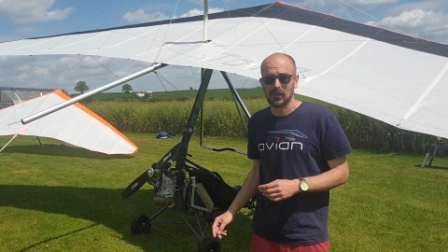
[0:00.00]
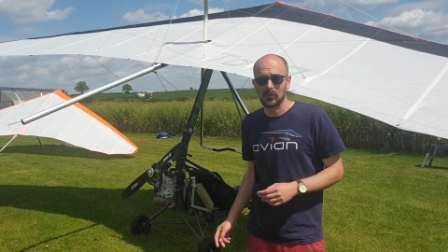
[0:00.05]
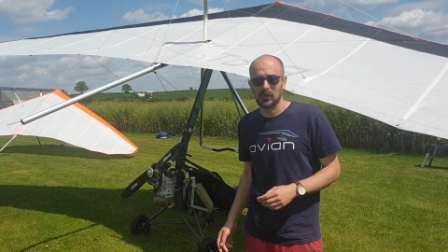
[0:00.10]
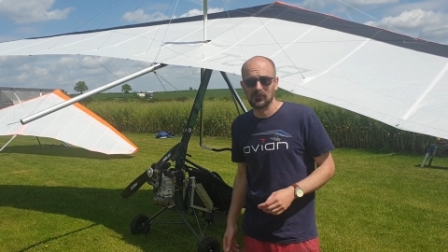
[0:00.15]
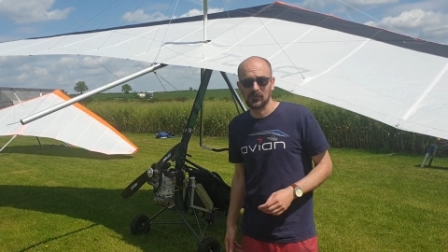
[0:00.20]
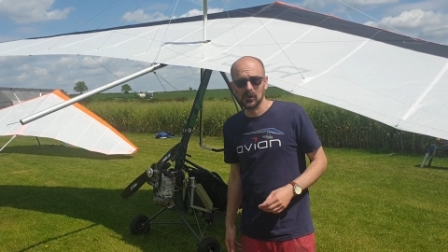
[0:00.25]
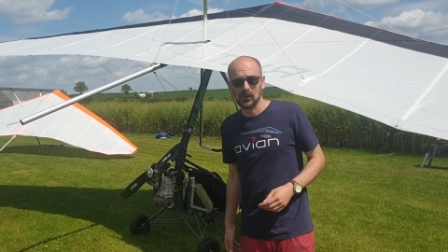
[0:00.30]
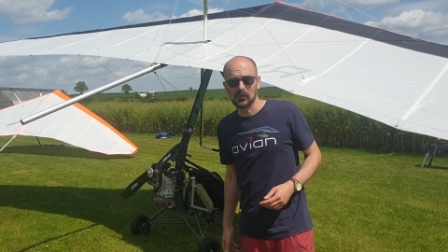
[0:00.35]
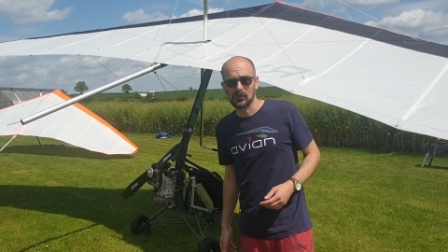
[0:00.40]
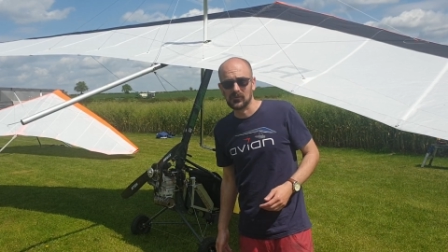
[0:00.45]
that
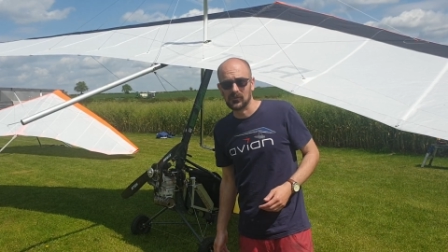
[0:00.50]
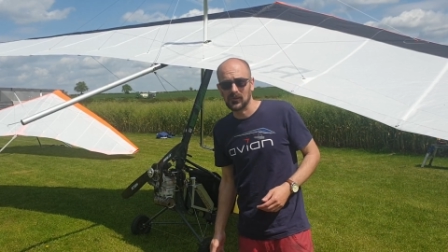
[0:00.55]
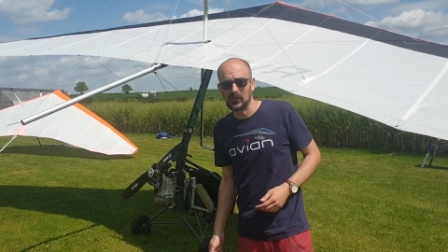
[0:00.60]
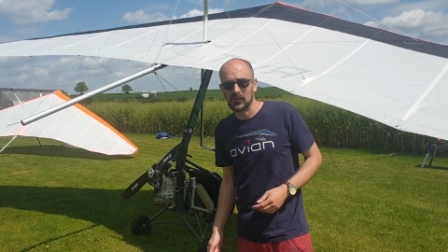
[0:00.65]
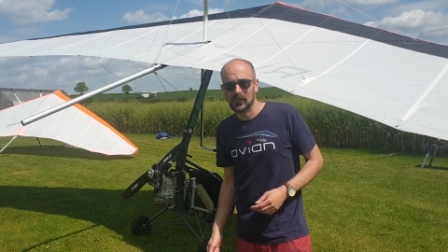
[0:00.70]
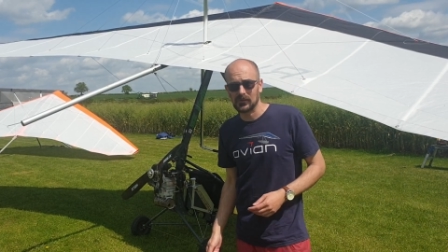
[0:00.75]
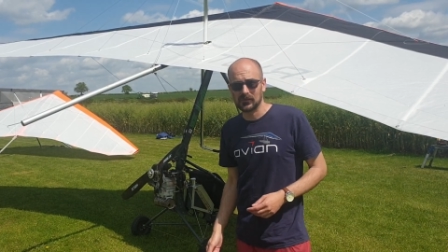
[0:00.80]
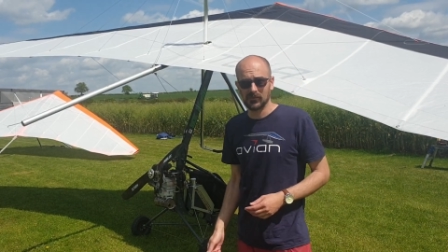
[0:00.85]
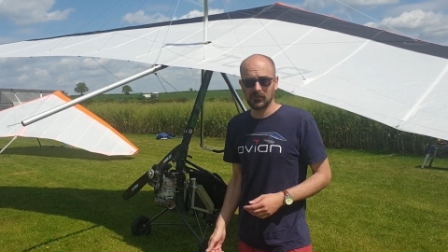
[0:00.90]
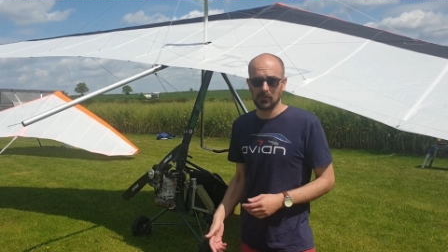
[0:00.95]
we've used for
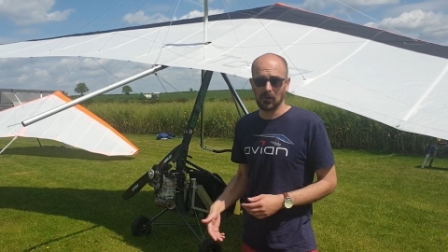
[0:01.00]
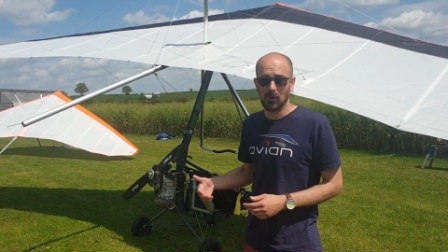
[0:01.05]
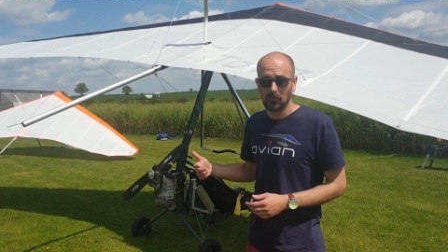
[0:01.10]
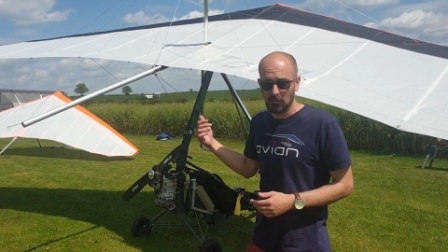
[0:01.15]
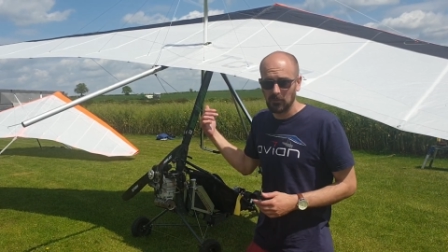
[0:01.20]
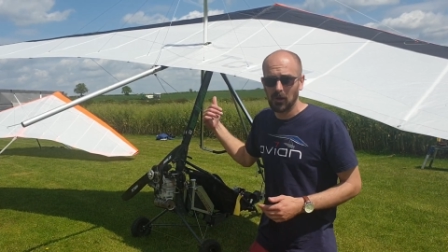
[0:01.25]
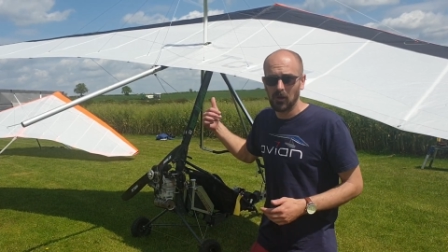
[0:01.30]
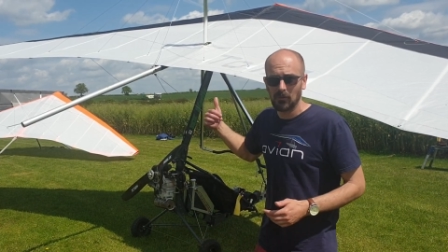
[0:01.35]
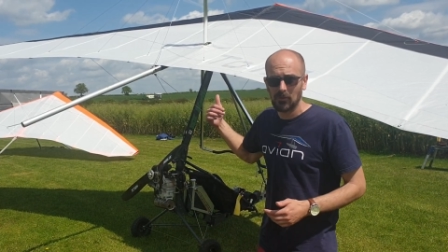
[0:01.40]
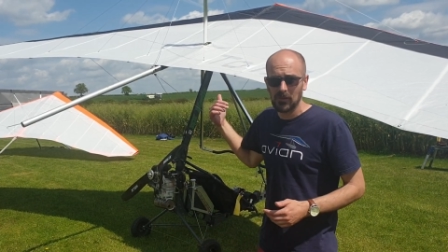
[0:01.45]
this
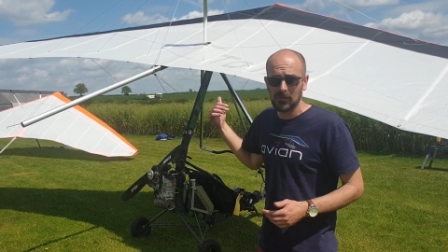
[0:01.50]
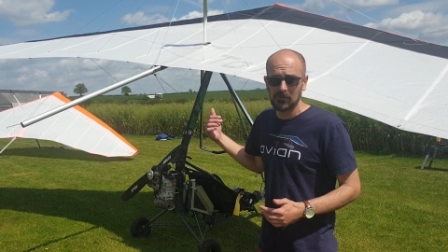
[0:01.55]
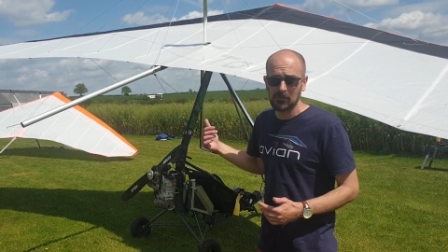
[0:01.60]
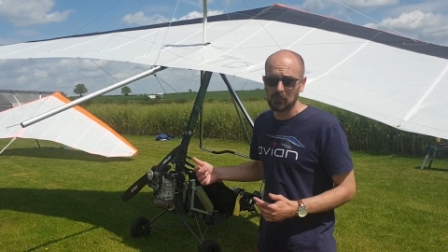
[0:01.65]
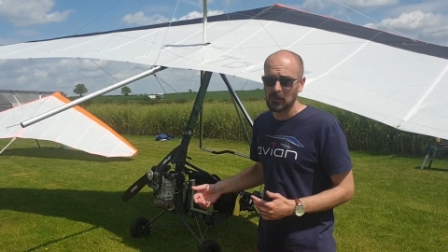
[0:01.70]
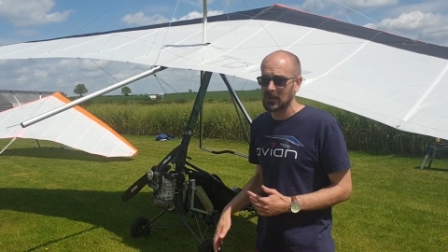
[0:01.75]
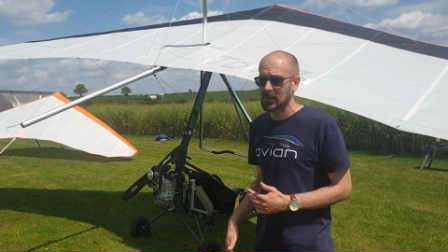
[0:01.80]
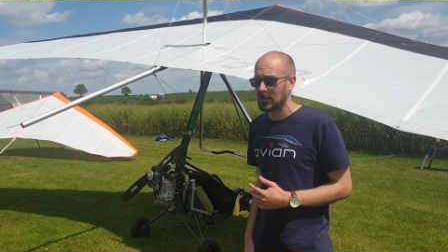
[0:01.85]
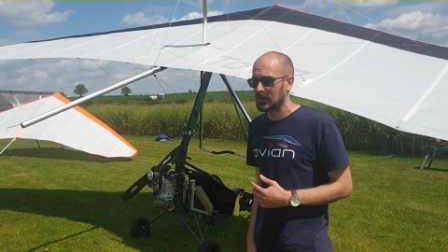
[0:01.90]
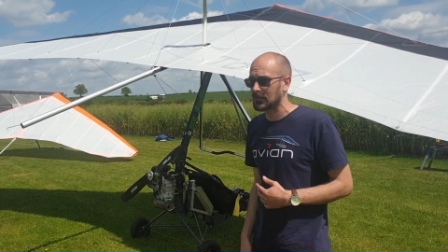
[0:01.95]
on this
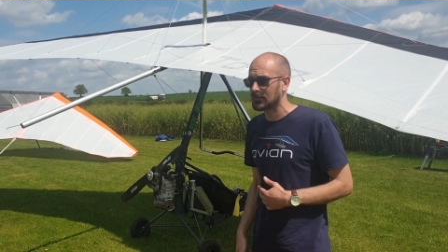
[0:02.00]
wing.